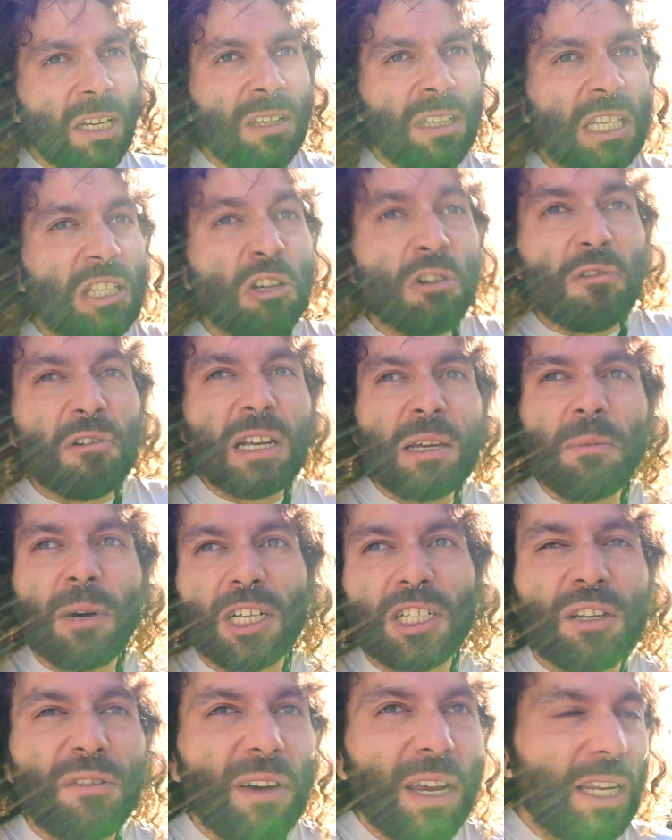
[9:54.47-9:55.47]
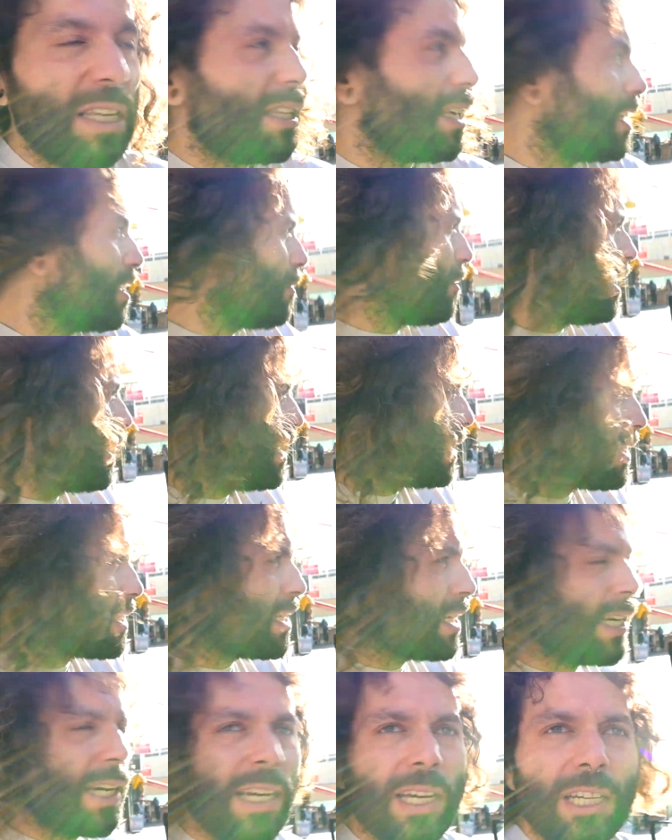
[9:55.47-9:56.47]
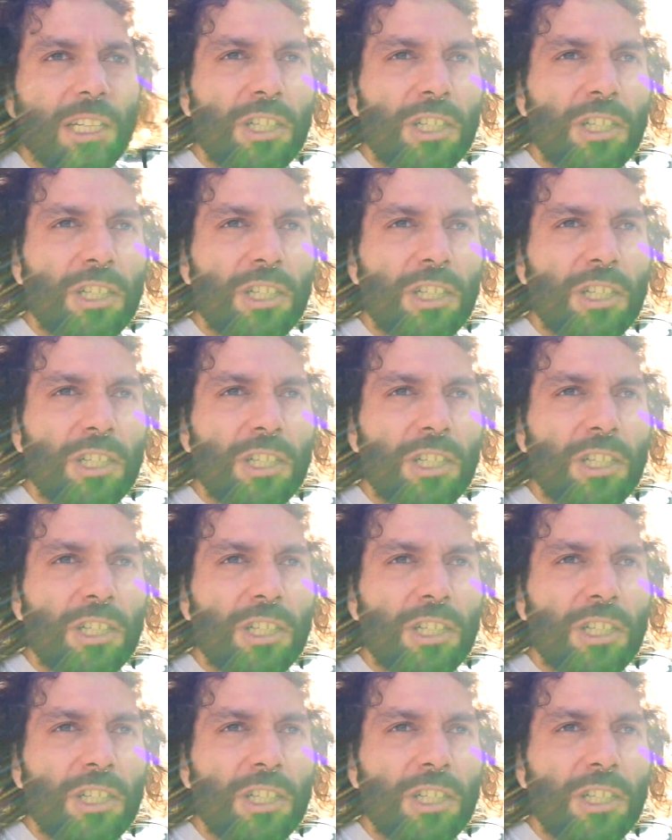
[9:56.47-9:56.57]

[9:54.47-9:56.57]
There's not really much of anything the way I see it.